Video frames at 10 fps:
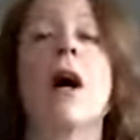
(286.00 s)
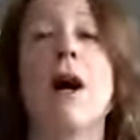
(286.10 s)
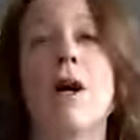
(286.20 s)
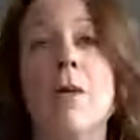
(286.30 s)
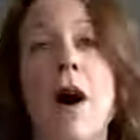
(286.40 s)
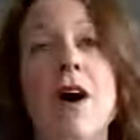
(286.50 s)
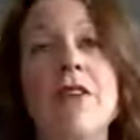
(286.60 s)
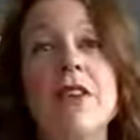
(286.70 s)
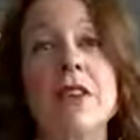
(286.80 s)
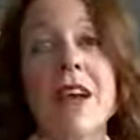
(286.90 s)

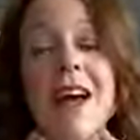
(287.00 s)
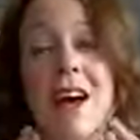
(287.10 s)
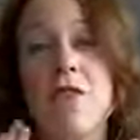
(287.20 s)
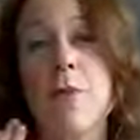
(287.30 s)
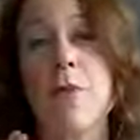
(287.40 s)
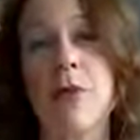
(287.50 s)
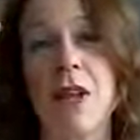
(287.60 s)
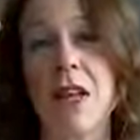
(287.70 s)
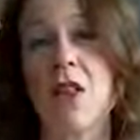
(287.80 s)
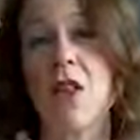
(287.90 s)
Obviously I have a
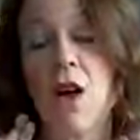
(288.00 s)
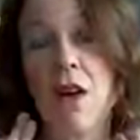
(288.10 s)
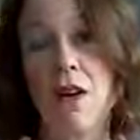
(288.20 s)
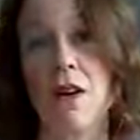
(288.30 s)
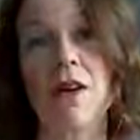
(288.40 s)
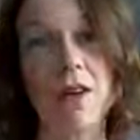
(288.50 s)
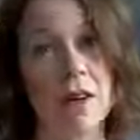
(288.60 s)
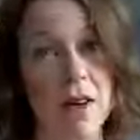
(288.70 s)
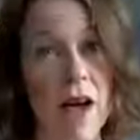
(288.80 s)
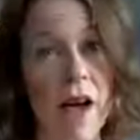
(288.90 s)
pretty long
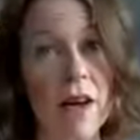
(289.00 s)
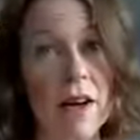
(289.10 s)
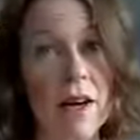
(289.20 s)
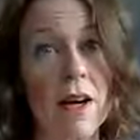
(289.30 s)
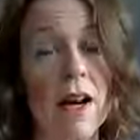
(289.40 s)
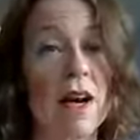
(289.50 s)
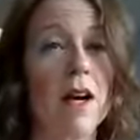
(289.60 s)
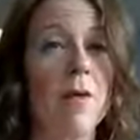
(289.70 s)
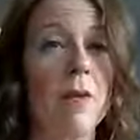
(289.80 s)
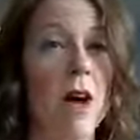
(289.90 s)
neck.
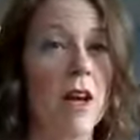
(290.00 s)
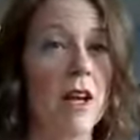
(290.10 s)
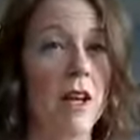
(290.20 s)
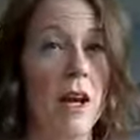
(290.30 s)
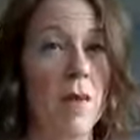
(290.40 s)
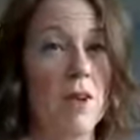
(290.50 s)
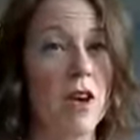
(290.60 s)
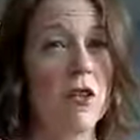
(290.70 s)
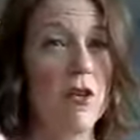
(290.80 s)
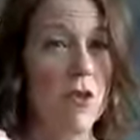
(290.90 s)
I'm not
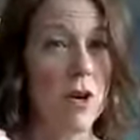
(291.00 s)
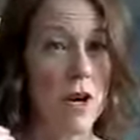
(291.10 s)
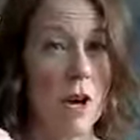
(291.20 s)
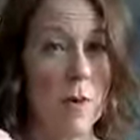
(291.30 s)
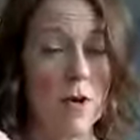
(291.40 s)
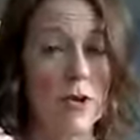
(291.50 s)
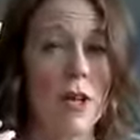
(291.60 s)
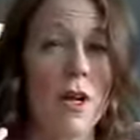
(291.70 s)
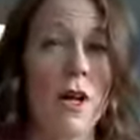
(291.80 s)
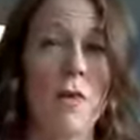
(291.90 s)
a short neck
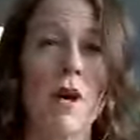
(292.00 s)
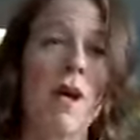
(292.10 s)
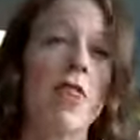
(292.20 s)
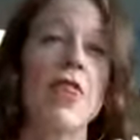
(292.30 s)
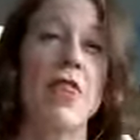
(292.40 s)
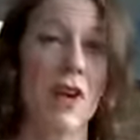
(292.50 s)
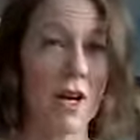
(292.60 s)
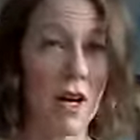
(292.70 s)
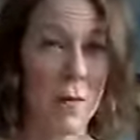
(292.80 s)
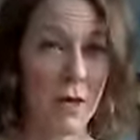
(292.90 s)
person, and I'm not a thick
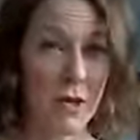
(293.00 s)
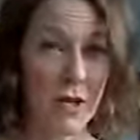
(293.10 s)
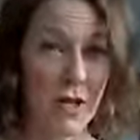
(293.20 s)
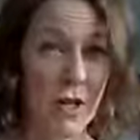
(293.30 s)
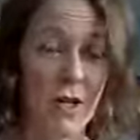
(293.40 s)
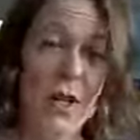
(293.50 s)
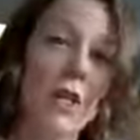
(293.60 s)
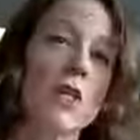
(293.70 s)
neck person.